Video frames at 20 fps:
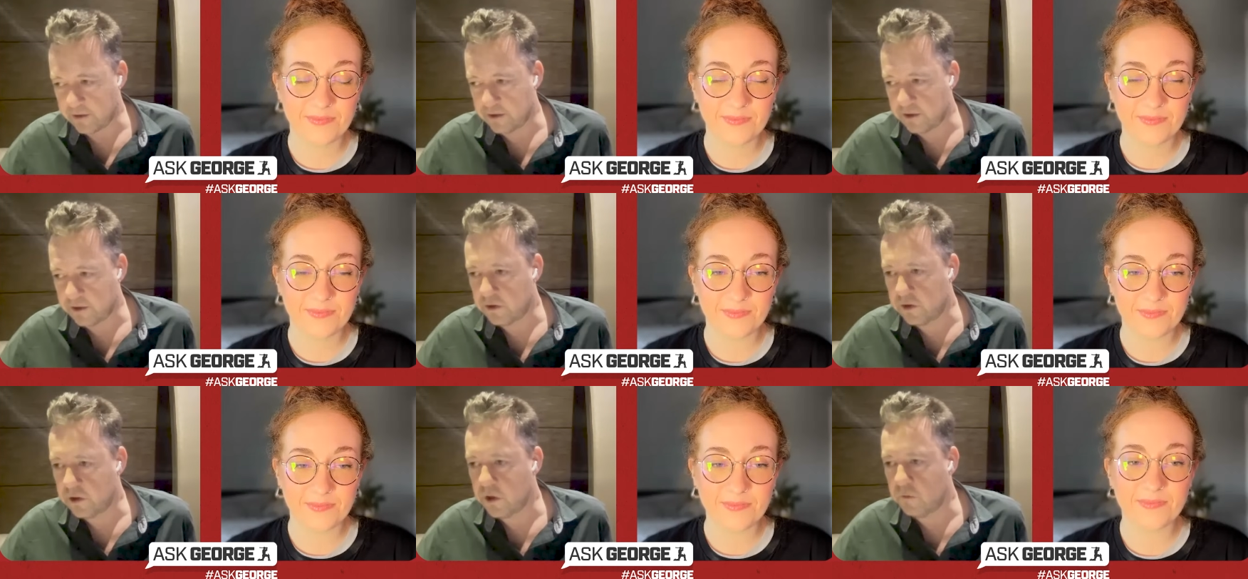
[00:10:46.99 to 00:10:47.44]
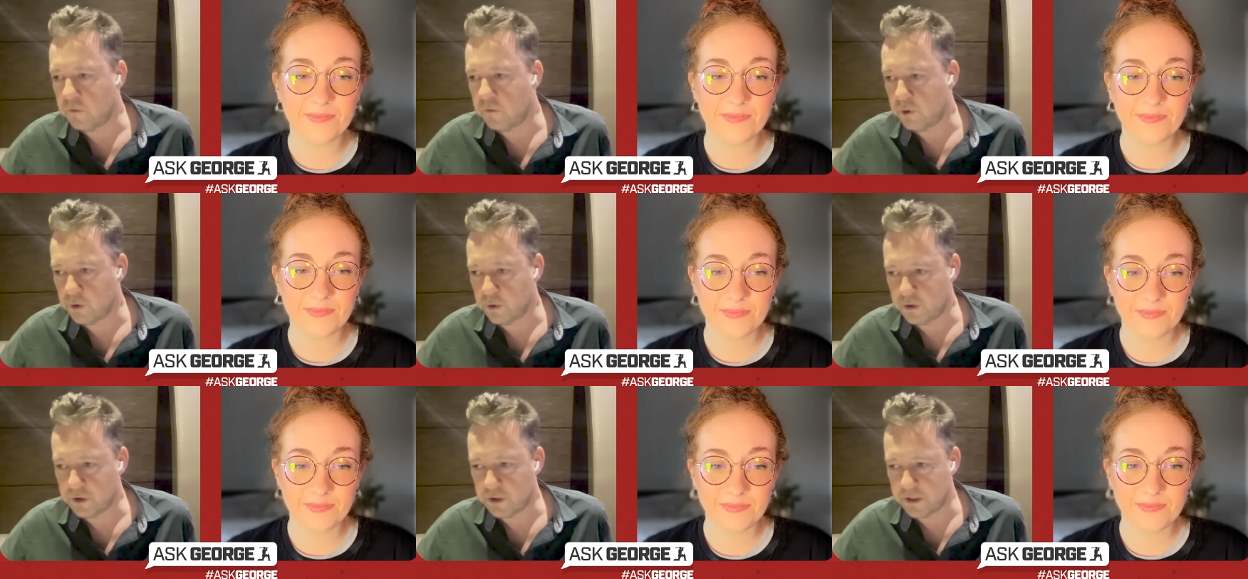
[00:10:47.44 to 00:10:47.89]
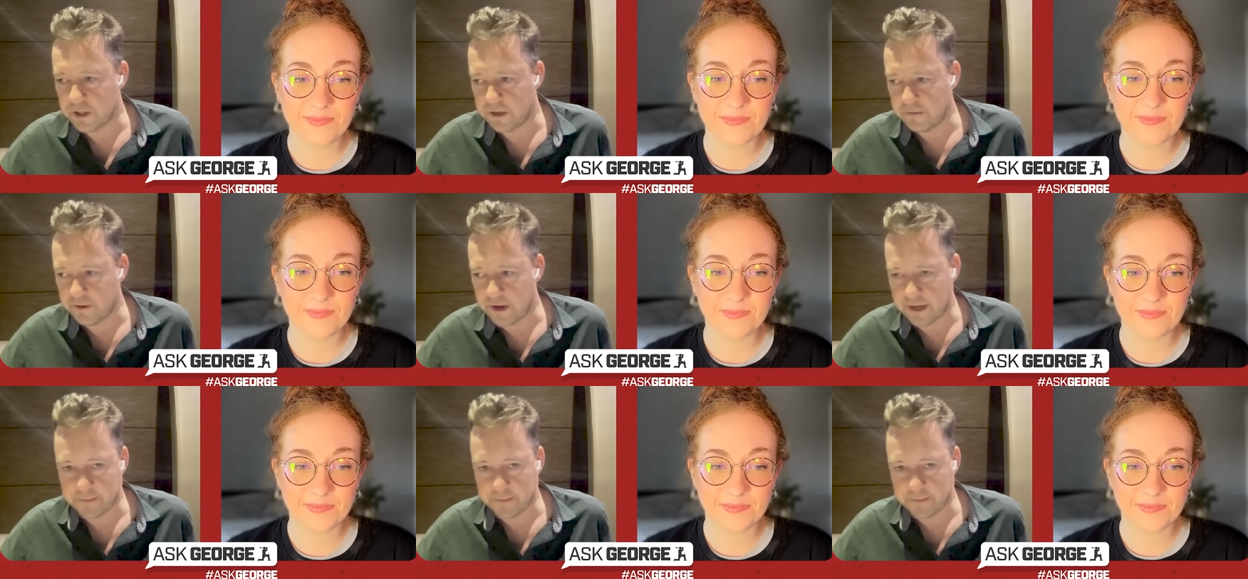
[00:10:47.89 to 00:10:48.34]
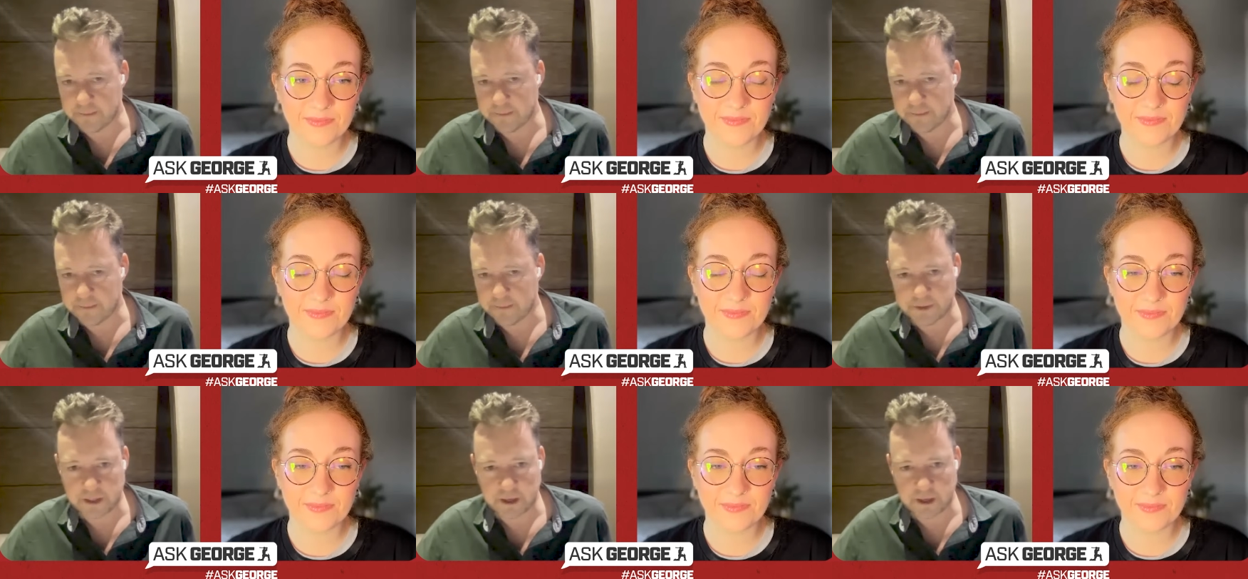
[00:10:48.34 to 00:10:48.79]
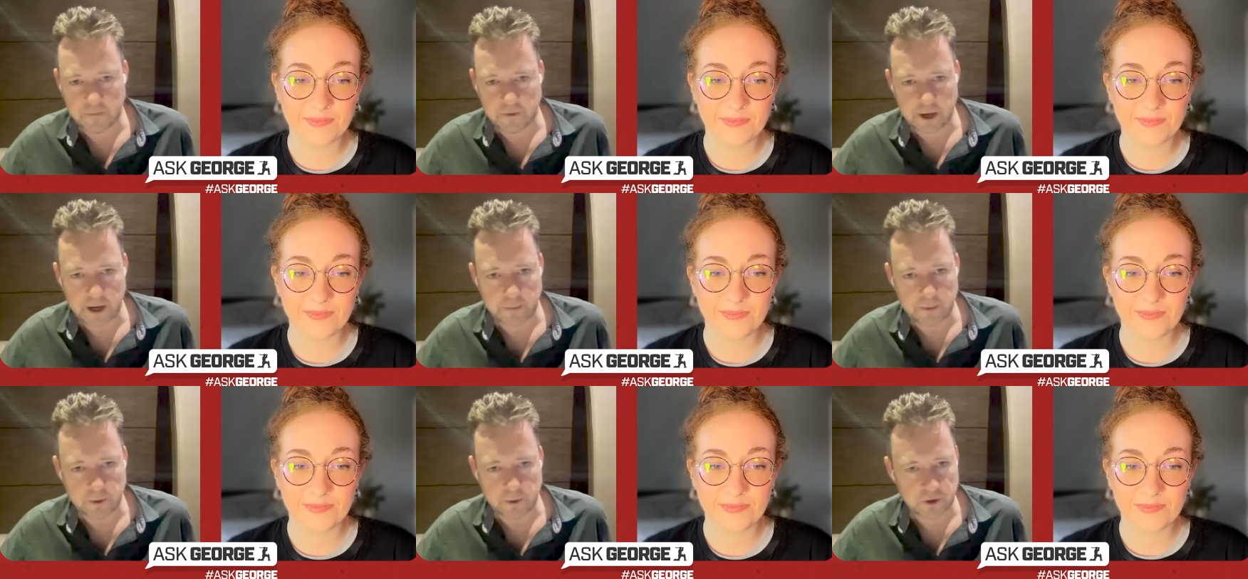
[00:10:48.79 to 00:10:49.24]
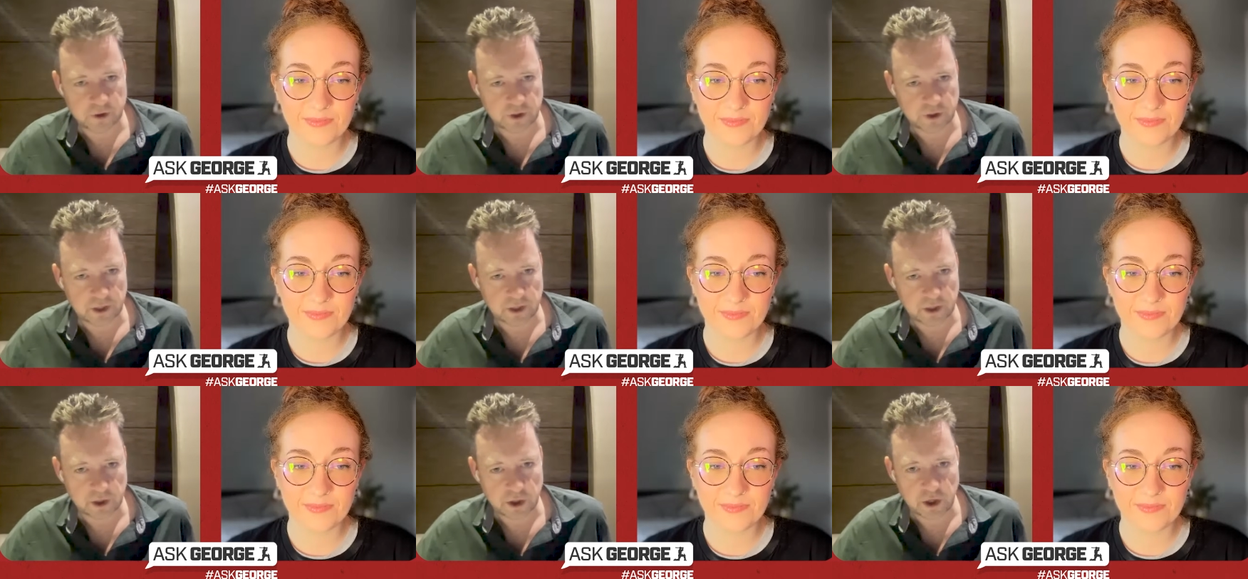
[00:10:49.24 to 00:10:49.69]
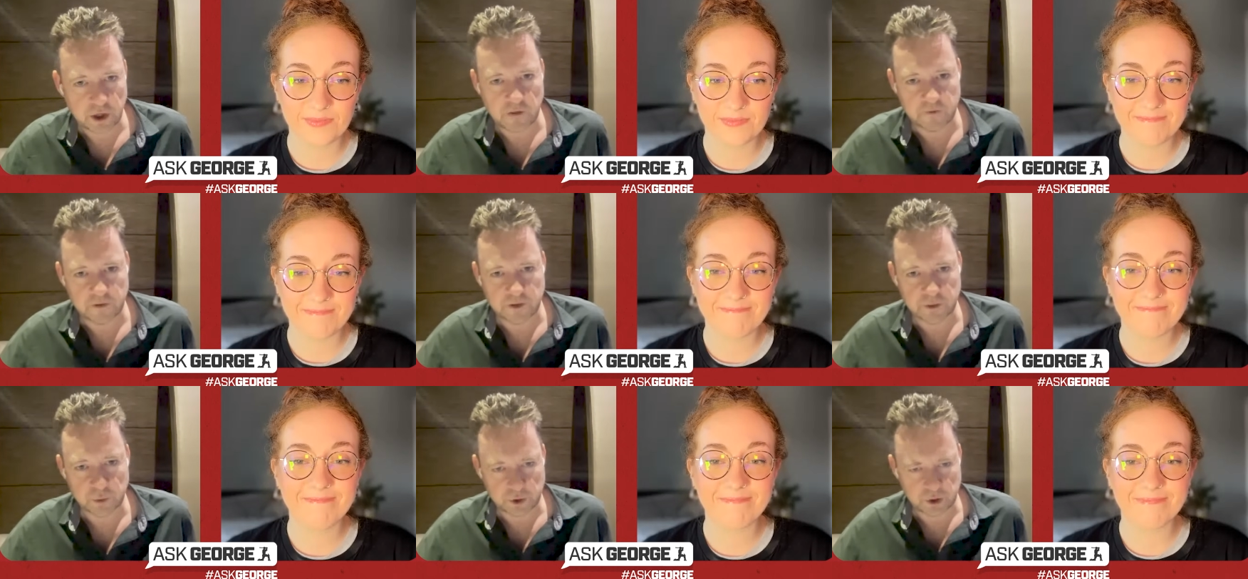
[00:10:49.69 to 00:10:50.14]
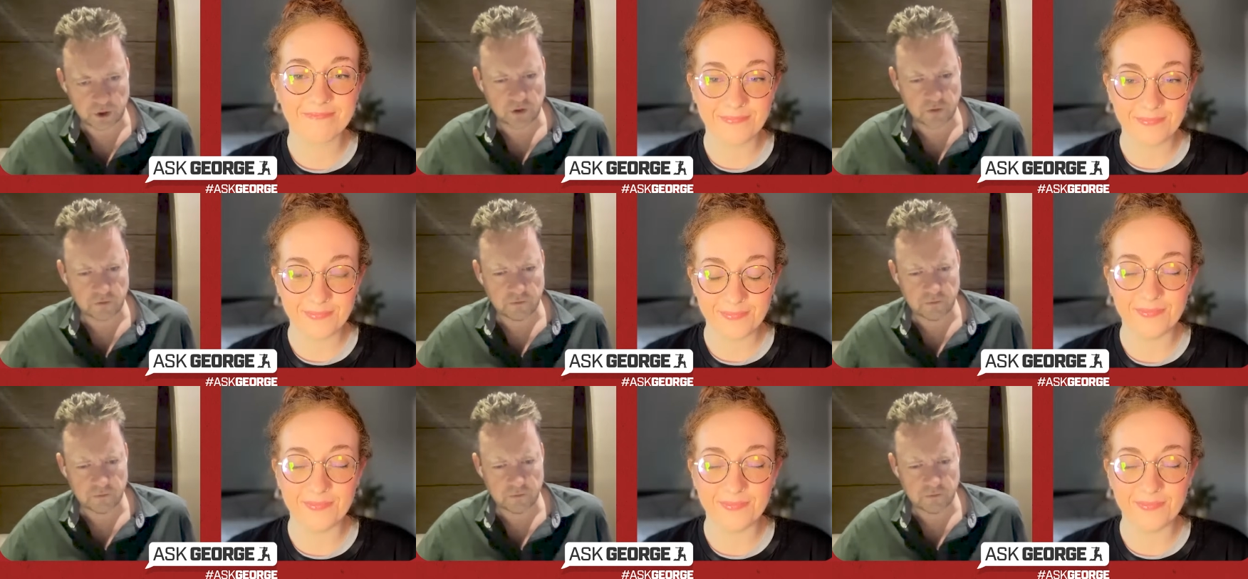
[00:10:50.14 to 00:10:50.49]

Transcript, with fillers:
Speaker 1: Now, Joe Root today ran himself out because he looked nervous, which is